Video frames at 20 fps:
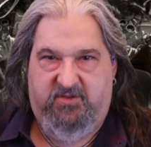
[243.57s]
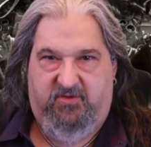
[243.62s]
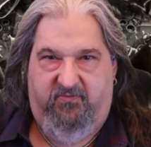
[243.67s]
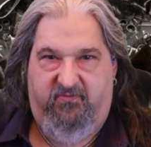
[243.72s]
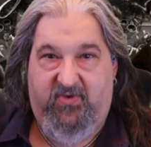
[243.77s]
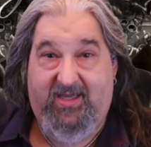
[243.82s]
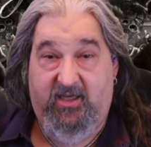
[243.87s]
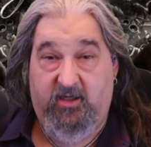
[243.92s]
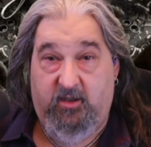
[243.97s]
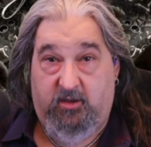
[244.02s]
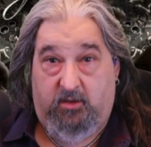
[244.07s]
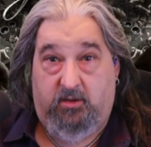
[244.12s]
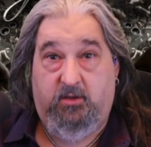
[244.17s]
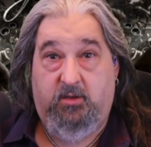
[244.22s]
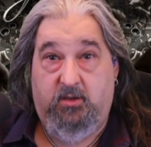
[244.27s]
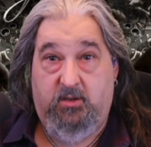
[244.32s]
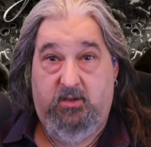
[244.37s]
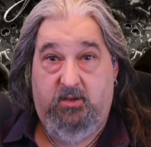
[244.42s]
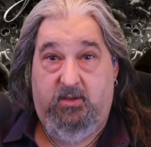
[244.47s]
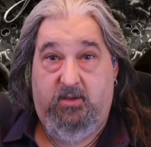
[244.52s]
feel
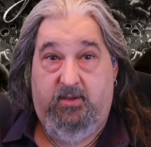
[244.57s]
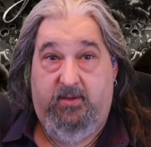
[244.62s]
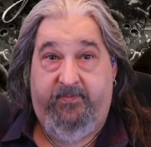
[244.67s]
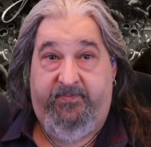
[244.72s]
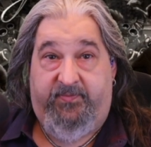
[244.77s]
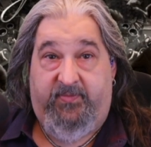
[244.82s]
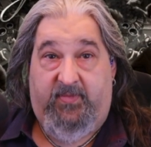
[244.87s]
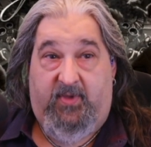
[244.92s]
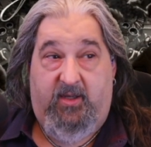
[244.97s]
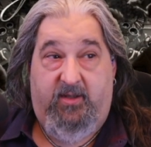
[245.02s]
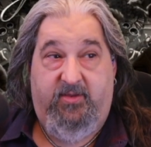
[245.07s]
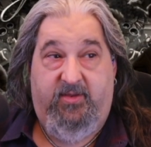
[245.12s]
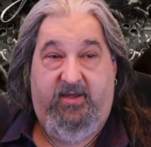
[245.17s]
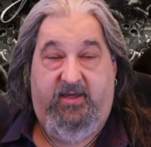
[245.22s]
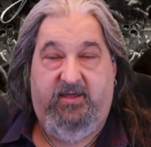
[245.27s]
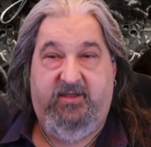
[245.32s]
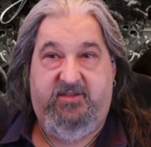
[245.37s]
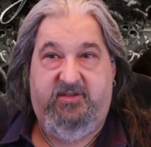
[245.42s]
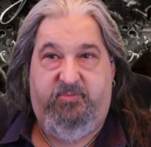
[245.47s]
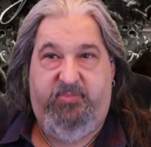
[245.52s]
the
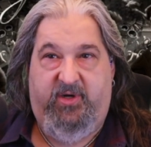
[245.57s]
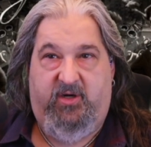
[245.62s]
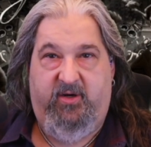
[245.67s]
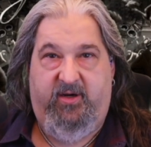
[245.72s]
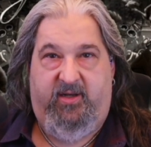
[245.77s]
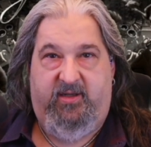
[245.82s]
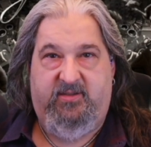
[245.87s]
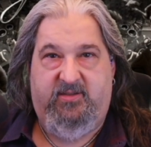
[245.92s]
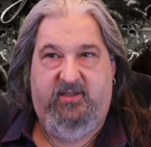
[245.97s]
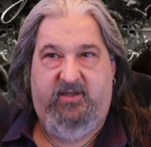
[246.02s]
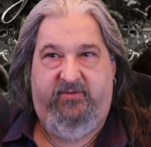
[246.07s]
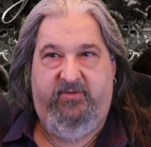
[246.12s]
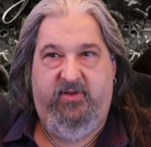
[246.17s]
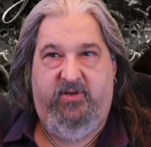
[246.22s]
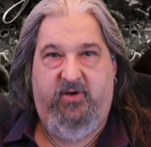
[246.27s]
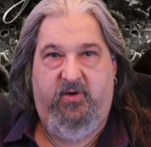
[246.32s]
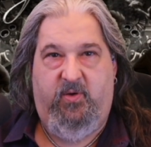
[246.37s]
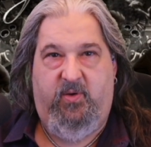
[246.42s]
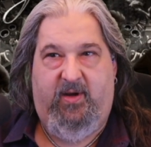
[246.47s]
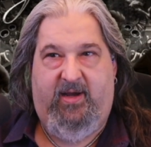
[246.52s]
experience, even
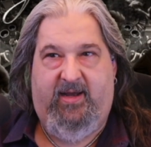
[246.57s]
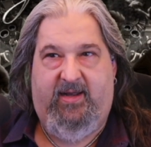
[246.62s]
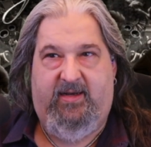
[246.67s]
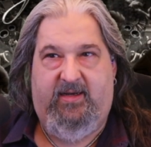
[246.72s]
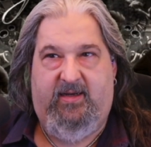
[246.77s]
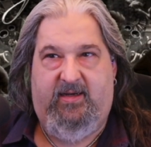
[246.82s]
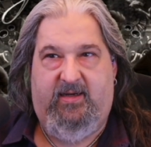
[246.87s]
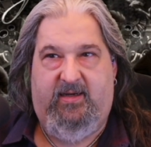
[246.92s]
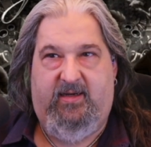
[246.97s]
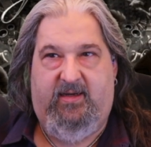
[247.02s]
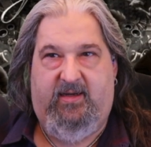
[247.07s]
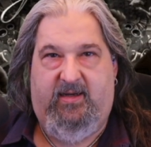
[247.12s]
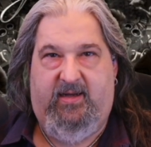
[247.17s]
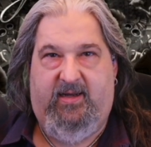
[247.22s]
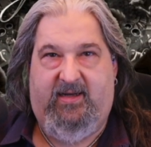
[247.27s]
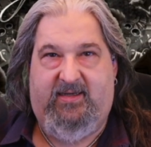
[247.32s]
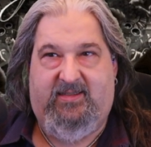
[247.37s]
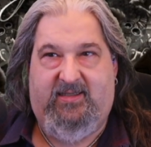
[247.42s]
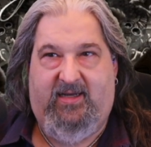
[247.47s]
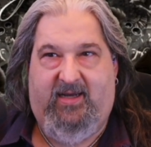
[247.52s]
though
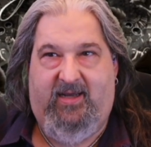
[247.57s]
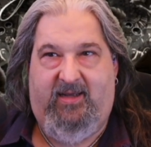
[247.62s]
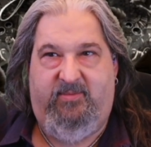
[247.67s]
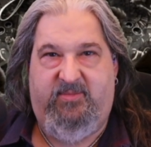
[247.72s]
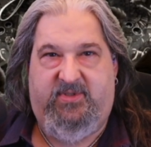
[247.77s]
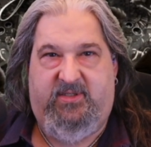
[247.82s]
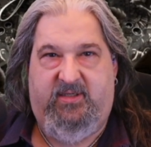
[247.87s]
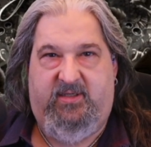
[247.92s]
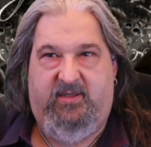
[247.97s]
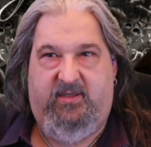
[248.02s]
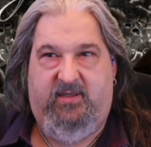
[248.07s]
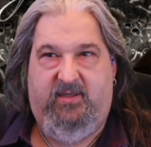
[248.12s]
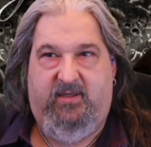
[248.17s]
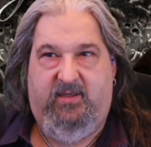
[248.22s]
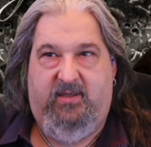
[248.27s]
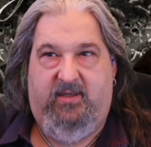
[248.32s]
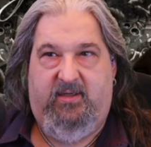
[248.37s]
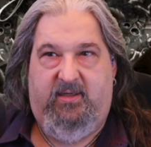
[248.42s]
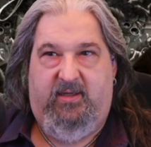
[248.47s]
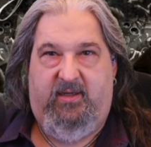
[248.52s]
at times in
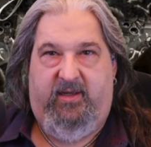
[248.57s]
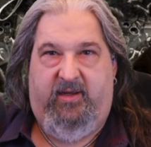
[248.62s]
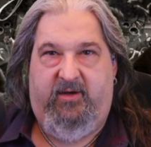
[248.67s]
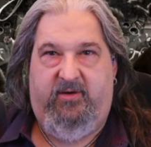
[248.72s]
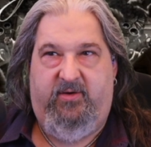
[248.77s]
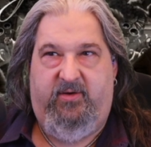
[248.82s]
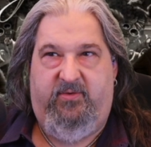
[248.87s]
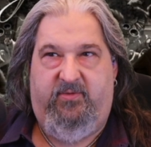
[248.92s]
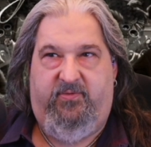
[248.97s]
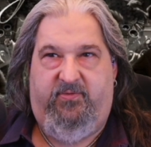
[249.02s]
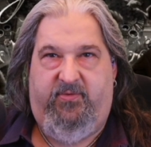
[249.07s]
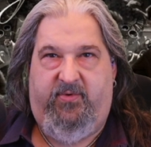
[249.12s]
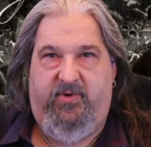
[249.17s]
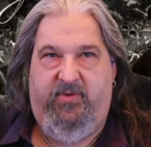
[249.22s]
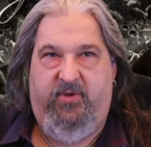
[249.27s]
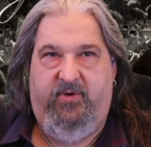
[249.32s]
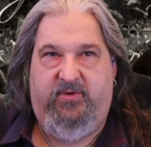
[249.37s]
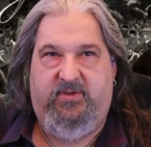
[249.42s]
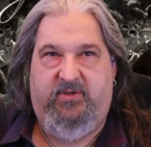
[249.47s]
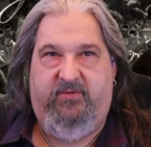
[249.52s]
for
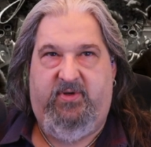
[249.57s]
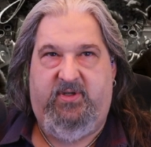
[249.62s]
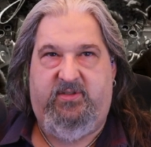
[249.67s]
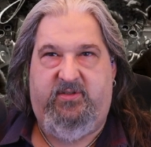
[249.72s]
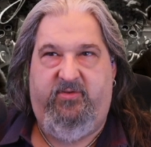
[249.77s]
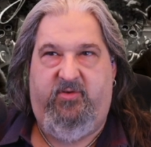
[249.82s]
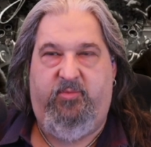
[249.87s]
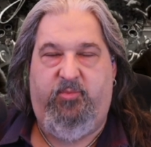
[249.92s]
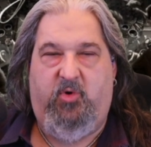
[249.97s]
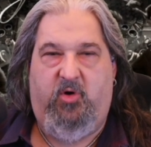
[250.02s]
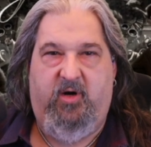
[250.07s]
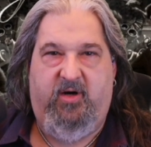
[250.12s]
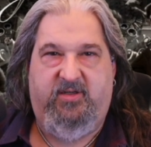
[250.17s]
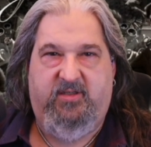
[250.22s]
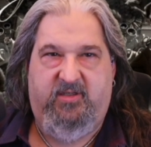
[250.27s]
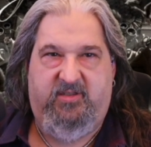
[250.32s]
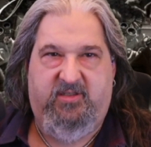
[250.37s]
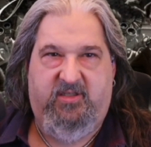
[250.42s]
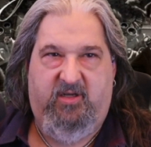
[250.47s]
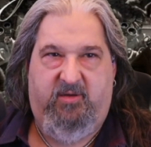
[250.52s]
those of us of a more
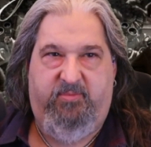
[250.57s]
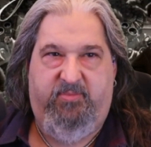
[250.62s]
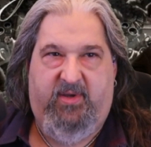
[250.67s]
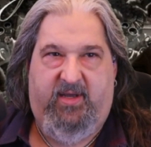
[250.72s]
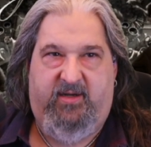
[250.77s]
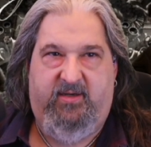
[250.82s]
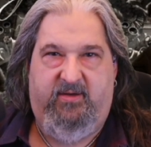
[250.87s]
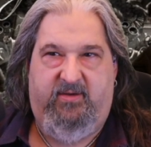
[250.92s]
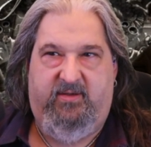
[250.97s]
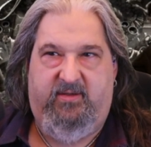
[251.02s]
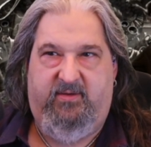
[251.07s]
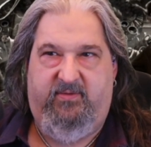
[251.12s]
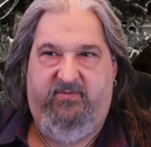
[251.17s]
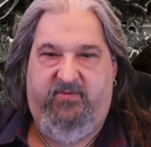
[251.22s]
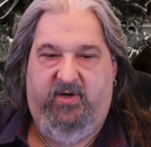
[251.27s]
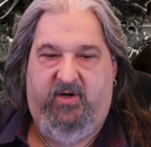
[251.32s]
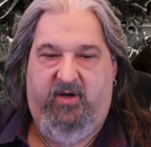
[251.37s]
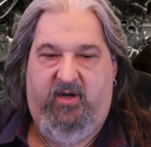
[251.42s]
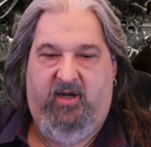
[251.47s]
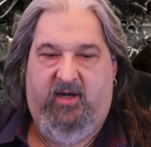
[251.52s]
artistic bent,
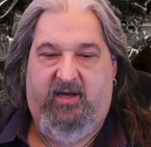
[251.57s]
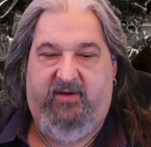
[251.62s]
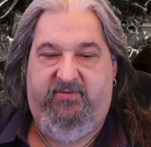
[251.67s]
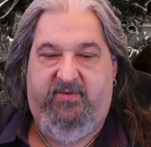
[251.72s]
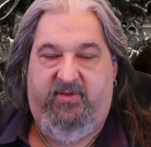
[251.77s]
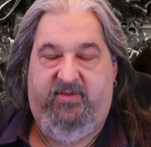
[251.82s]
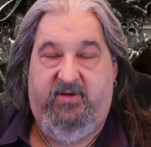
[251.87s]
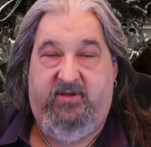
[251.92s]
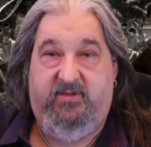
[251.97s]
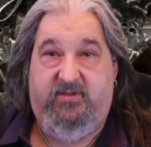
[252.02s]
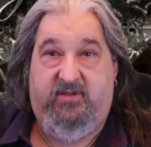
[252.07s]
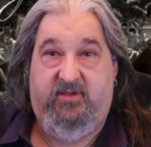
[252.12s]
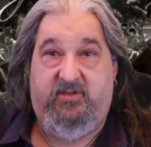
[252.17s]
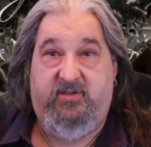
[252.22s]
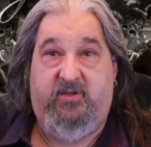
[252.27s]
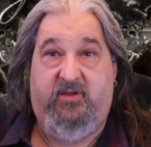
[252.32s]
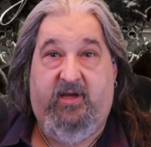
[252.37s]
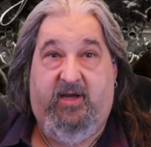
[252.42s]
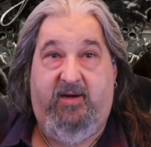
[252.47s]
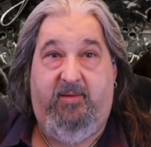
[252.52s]
very often there's a
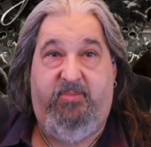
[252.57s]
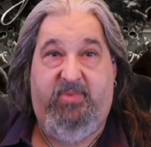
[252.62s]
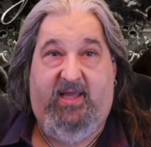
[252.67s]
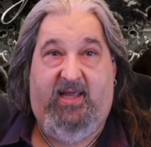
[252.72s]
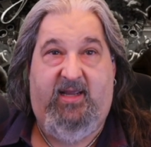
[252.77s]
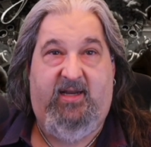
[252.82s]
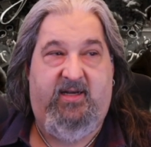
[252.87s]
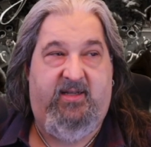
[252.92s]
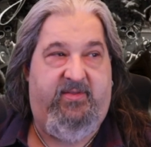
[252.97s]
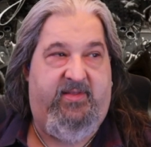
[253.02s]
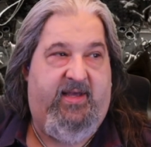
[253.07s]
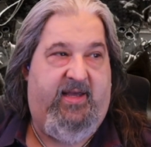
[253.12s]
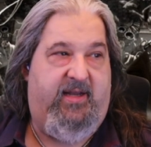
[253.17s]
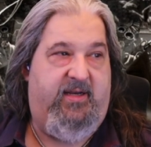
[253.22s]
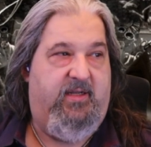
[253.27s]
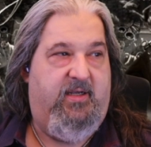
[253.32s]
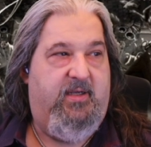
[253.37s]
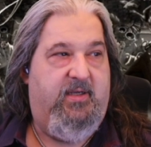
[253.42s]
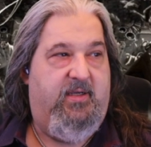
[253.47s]
lot of pain in that.